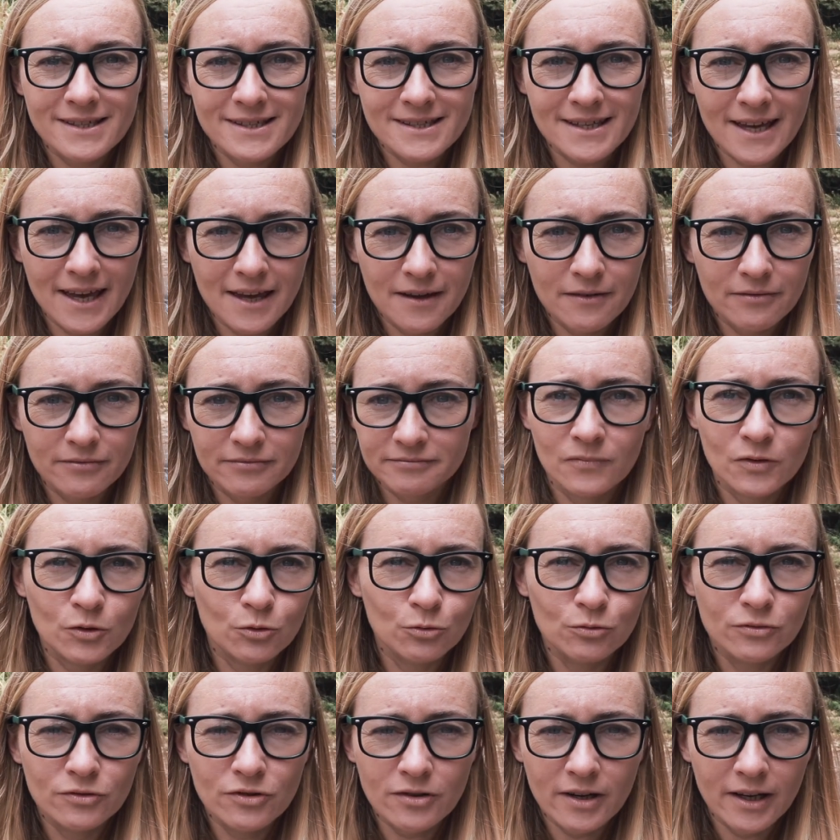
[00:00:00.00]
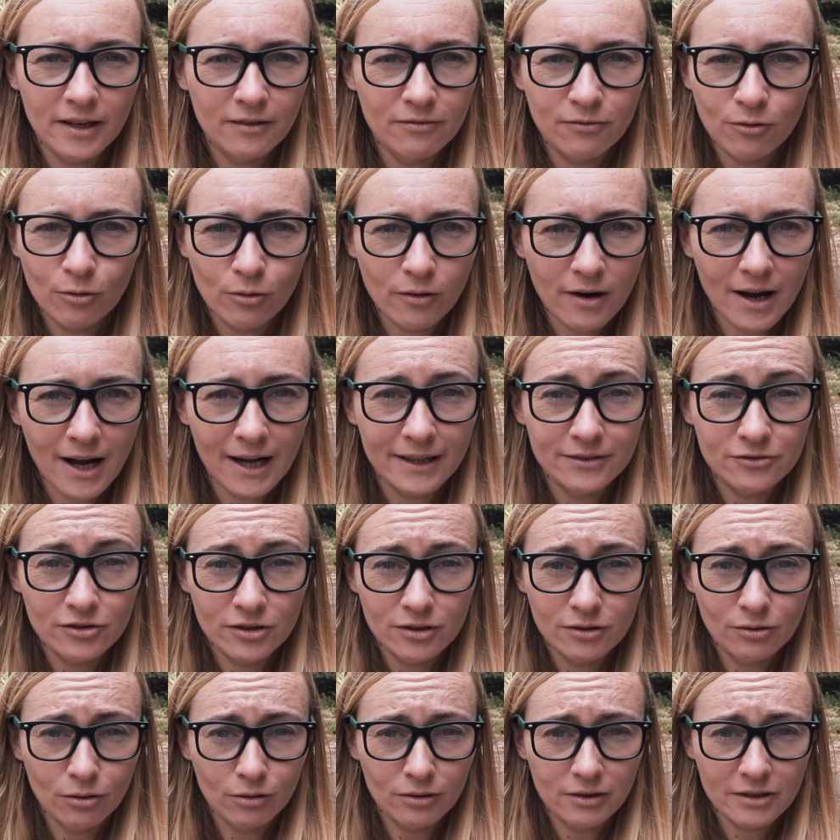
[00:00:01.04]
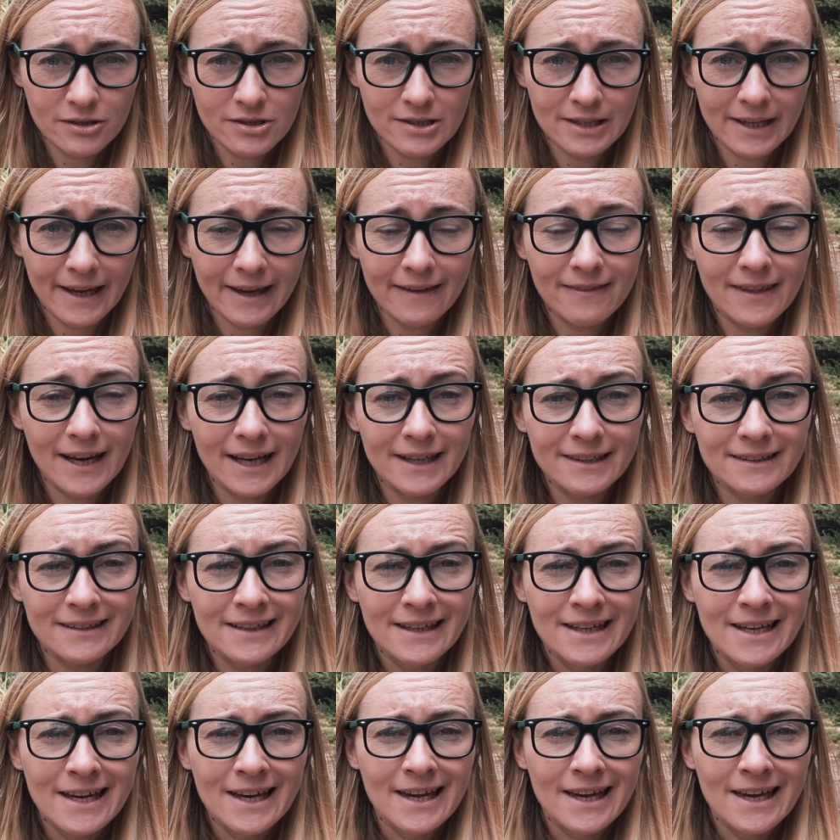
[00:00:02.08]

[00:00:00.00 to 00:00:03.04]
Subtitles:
save $200, $300, $400 like that.